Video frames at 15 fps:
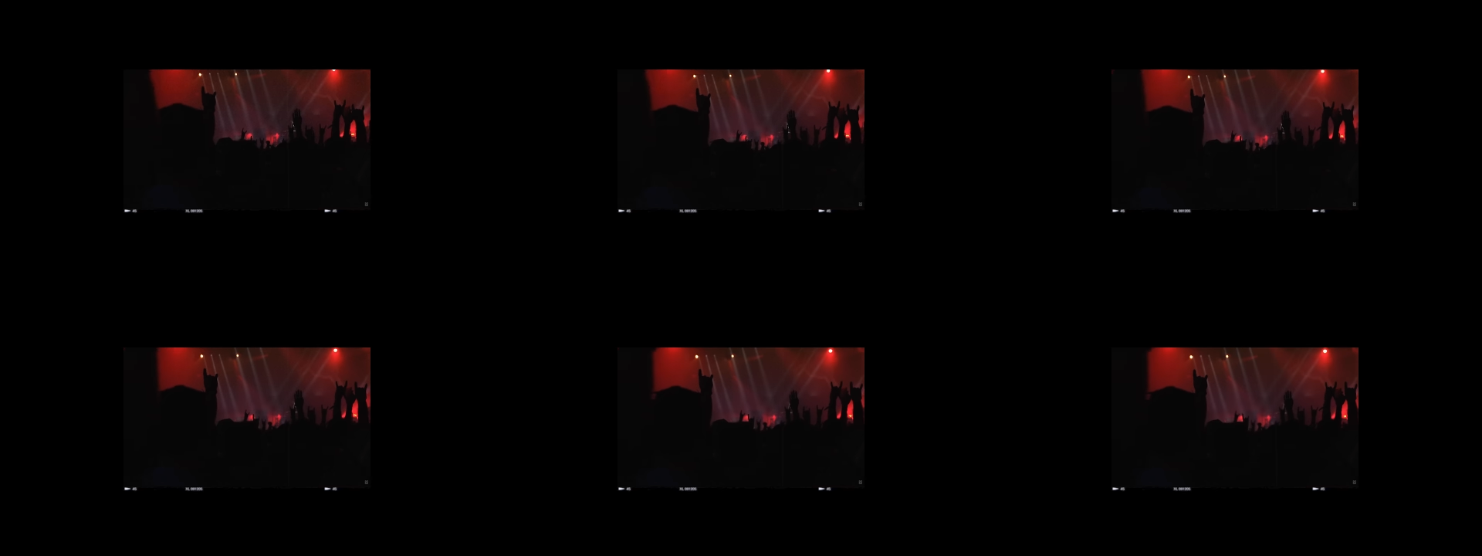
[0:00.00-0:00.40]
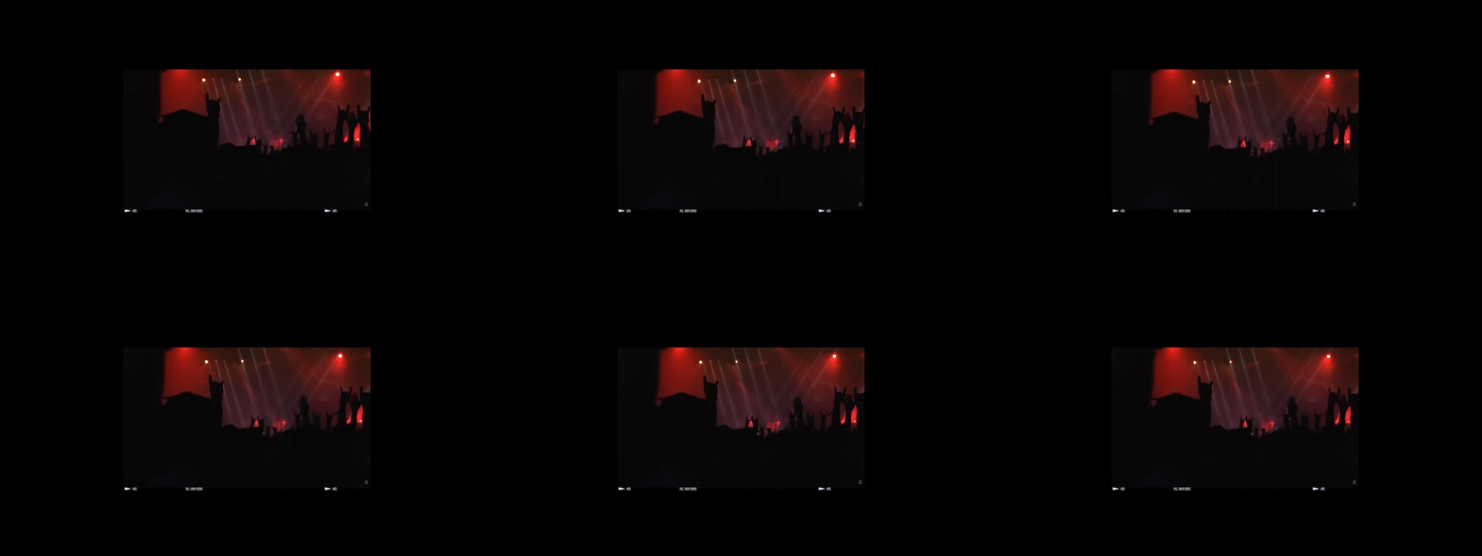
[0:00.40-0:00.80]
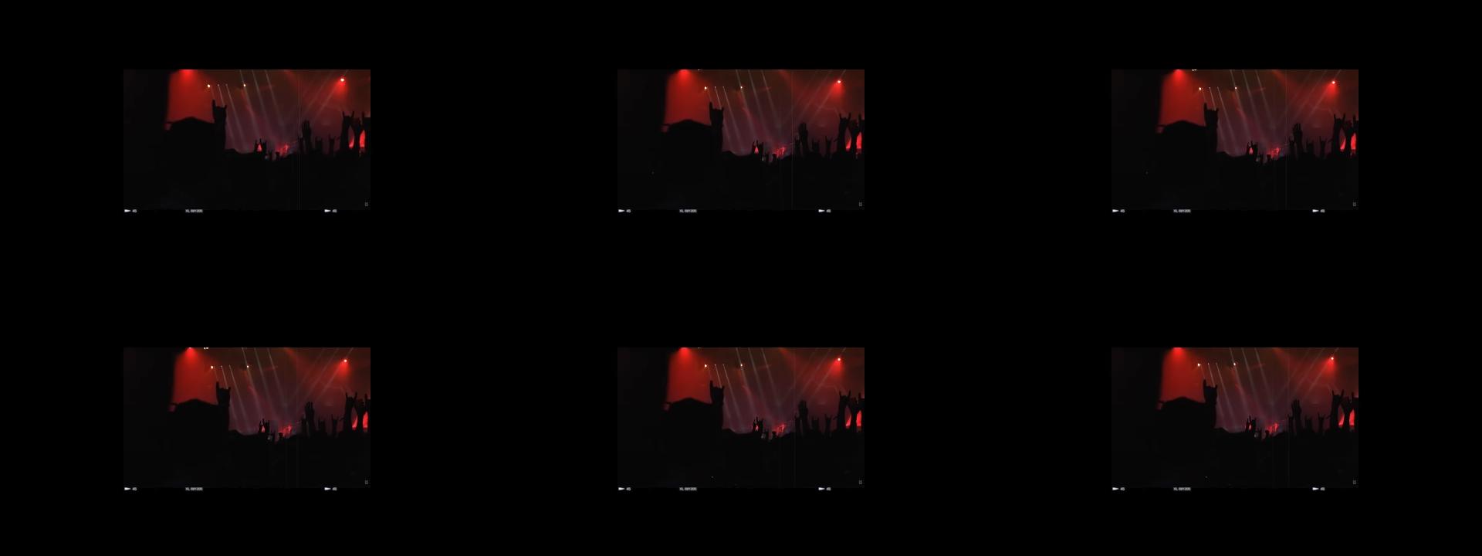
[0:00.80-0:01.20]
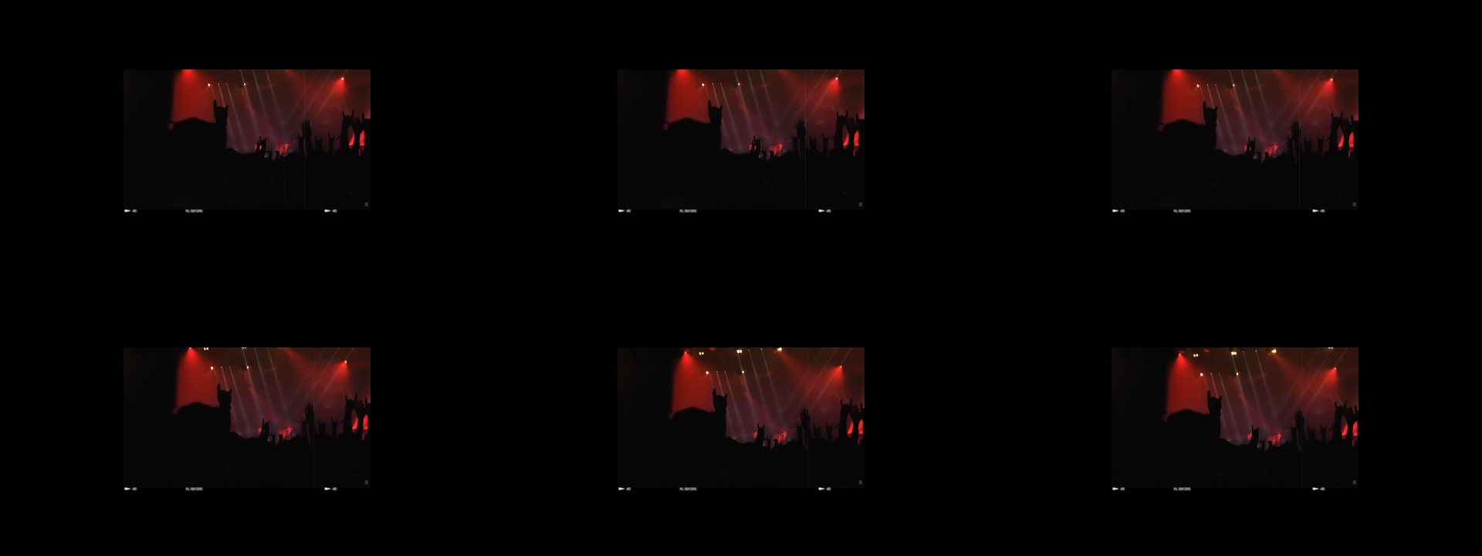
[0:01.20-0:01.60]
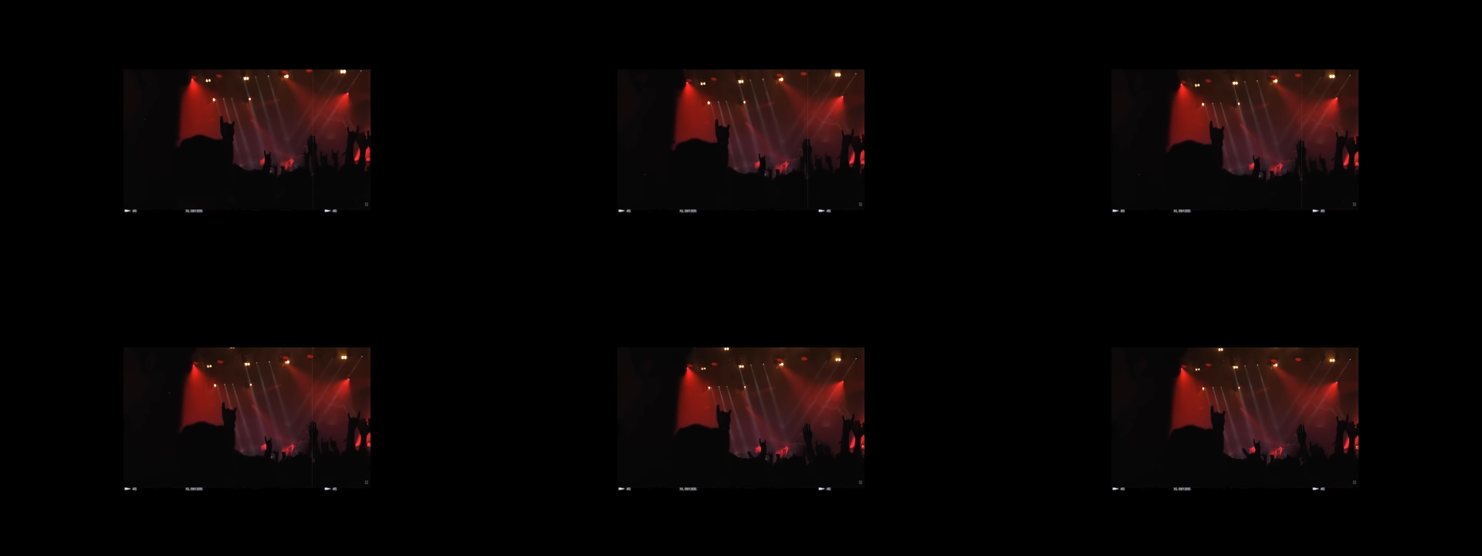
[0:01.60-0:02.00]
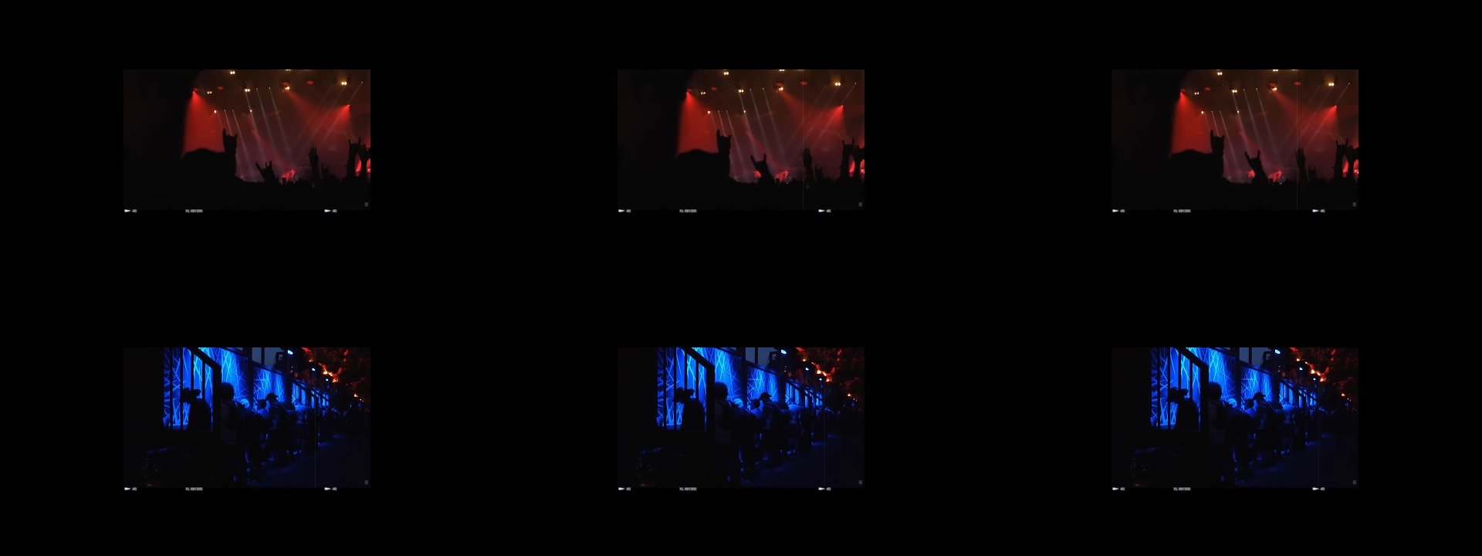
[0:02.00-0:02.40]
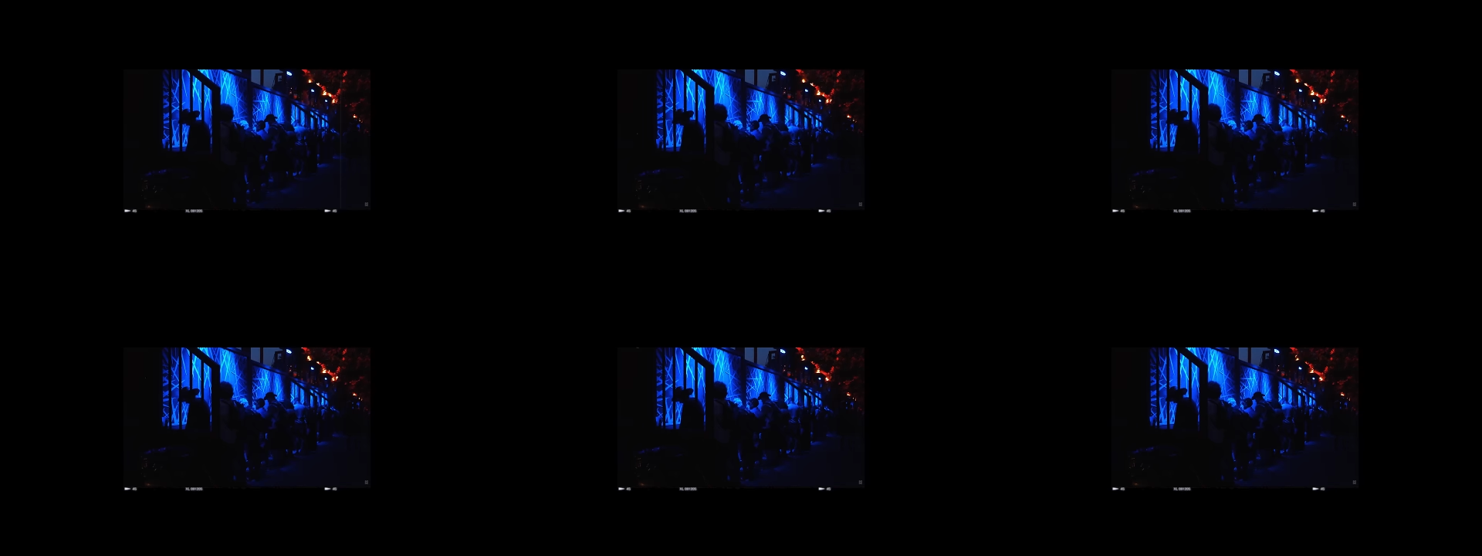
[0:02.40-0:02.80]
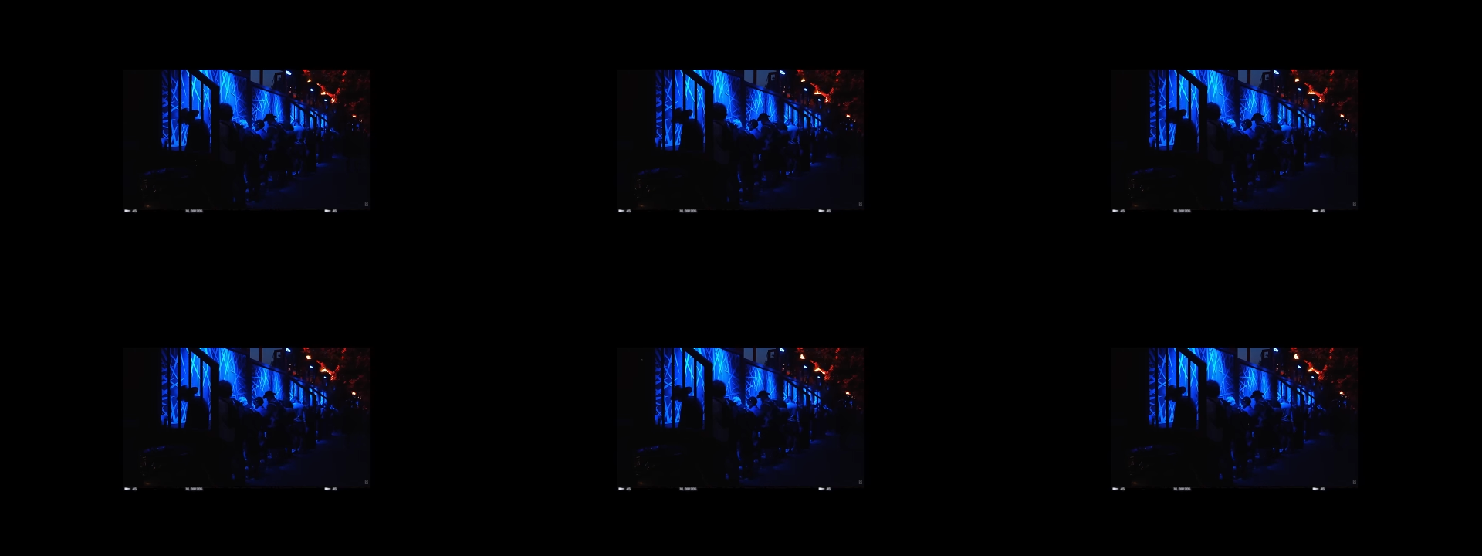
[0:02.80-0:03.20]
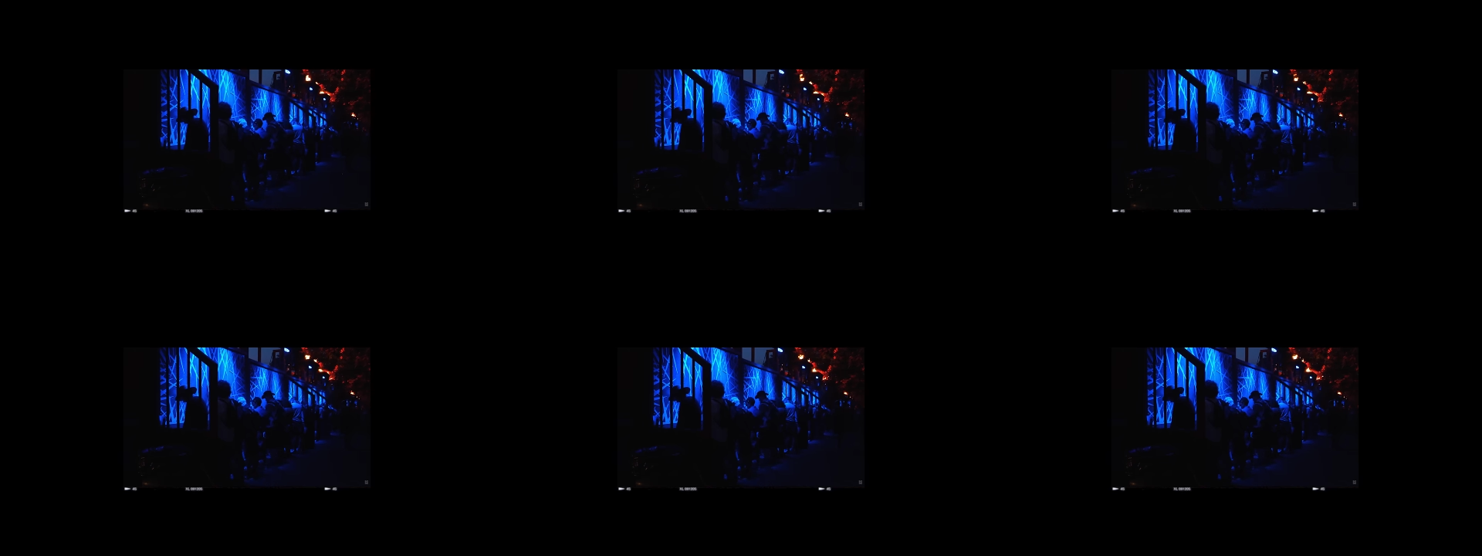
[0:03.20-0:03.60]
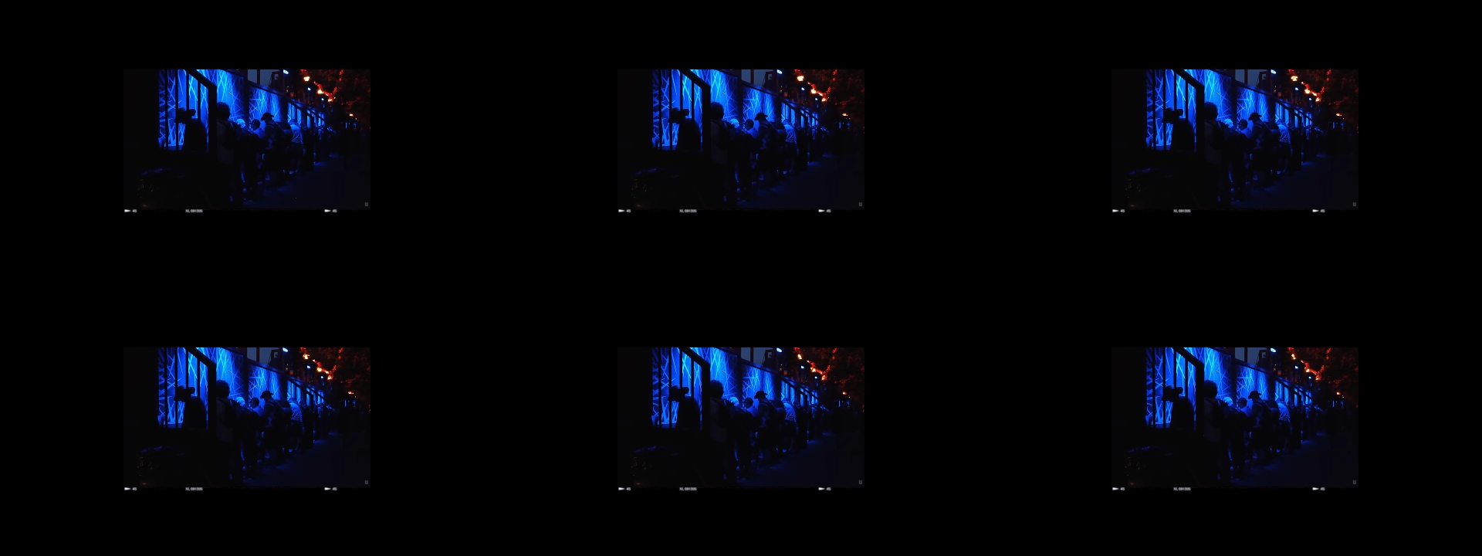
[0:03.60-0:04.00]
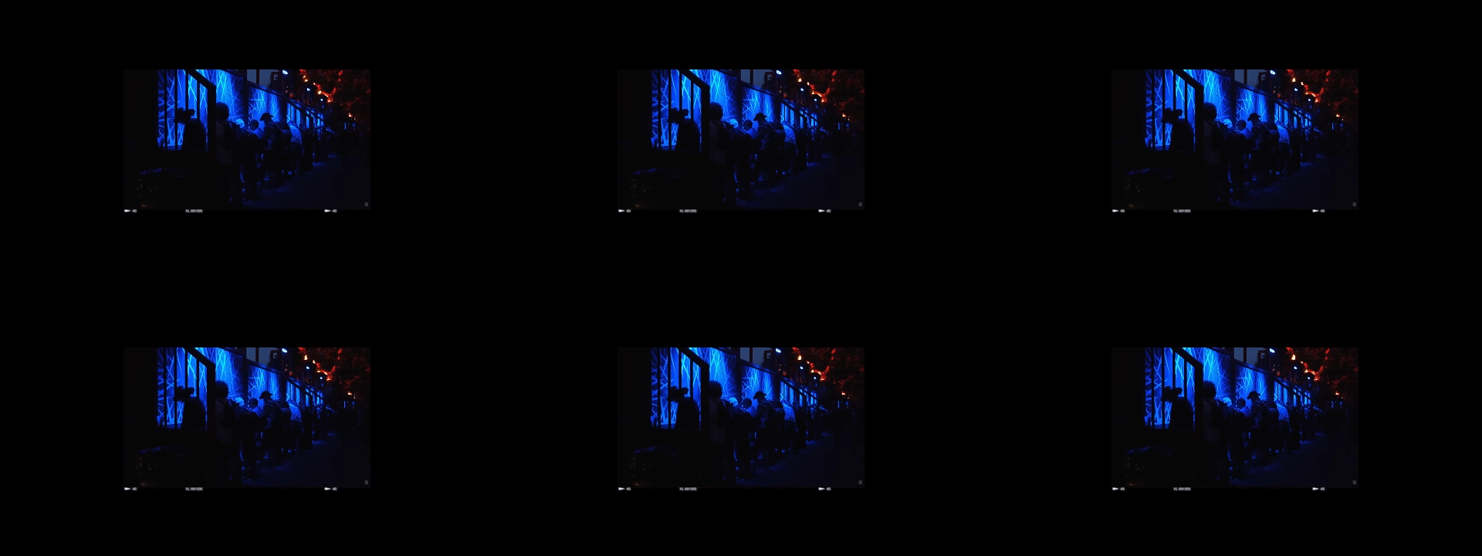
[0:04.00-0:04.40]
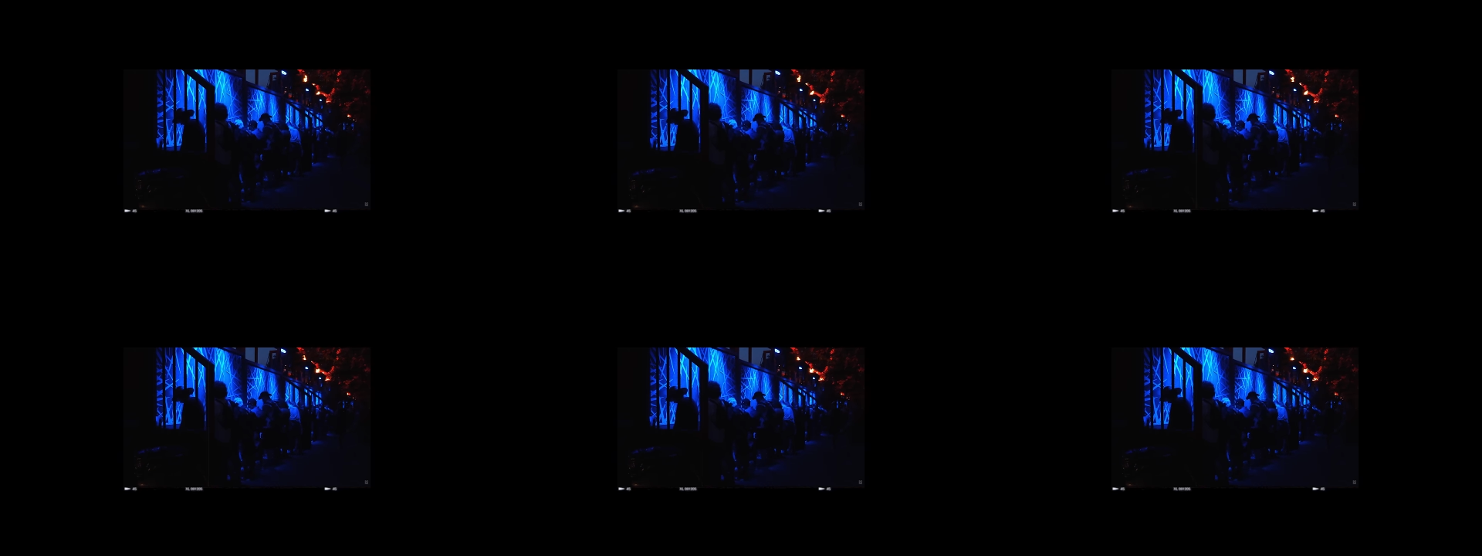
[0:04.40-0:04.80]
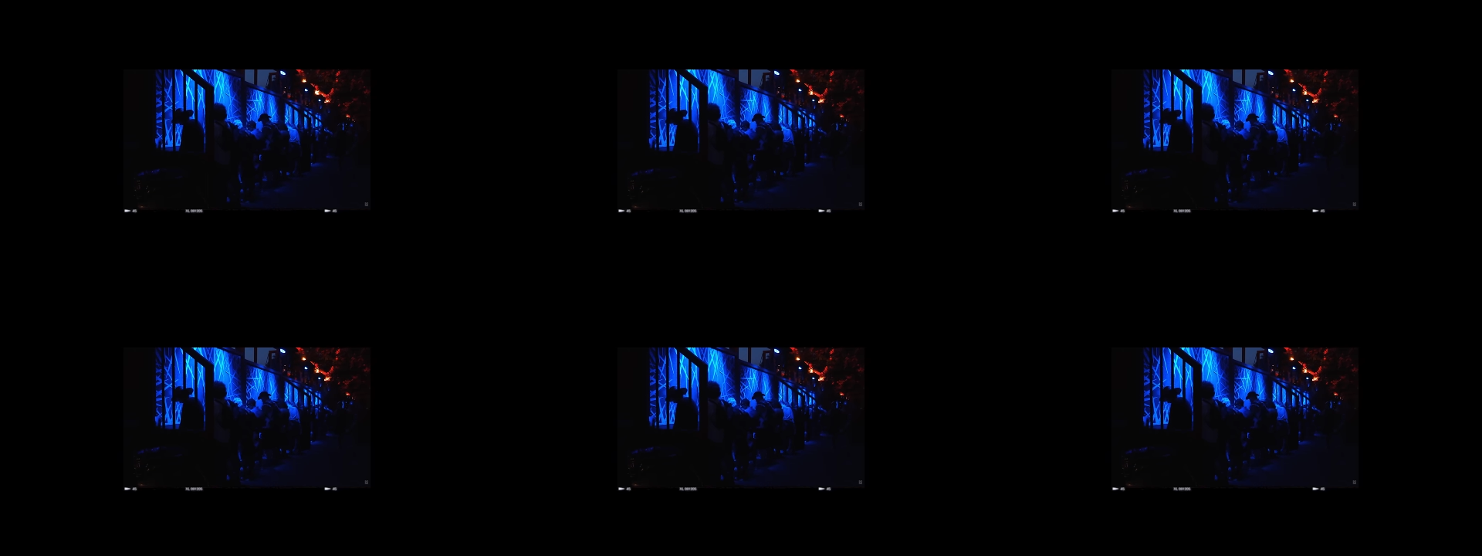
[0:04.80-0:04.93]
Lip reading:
No face is visible, so there are no lips to read.